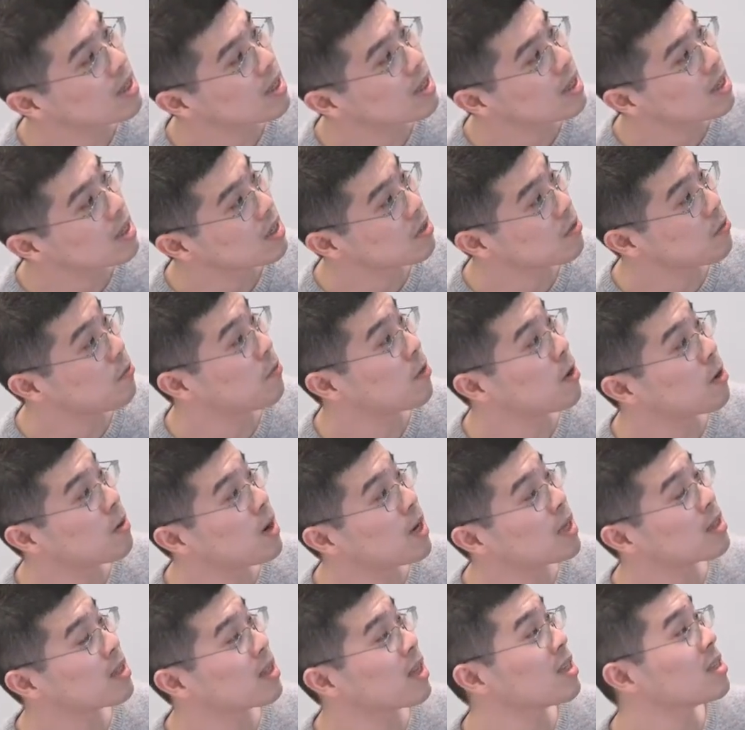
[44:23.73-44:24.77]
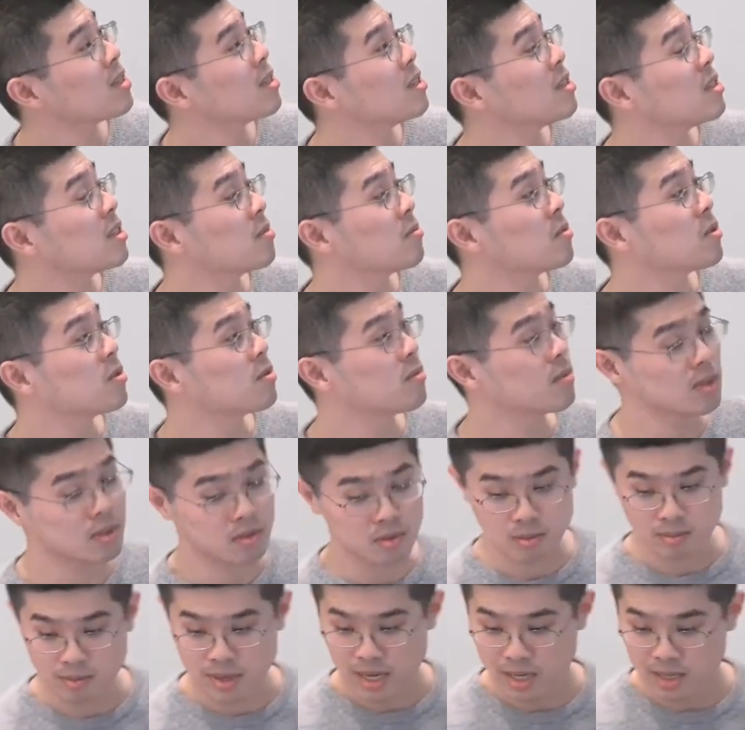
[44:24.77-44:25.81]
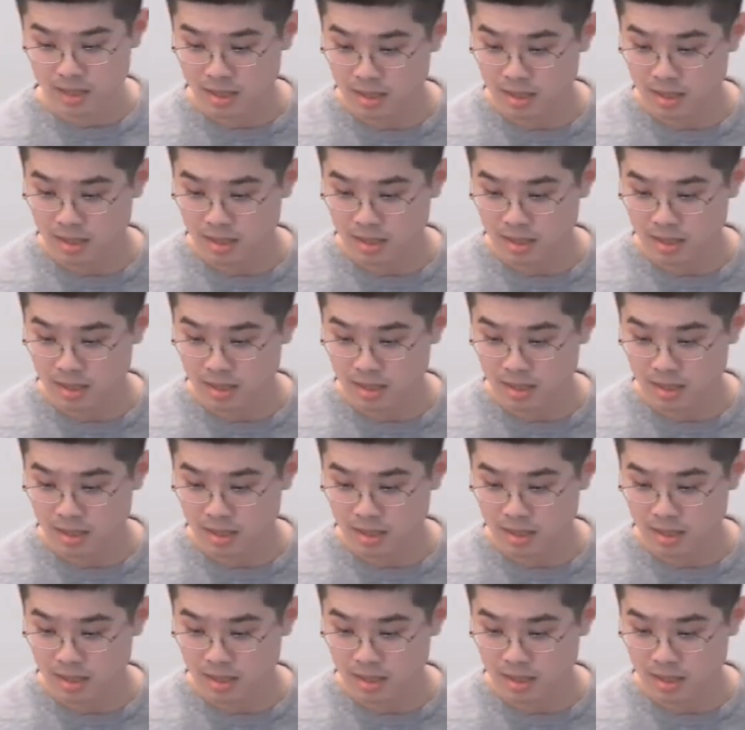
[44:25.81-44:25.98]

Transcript: So four rounds doesn't seem to be too bad.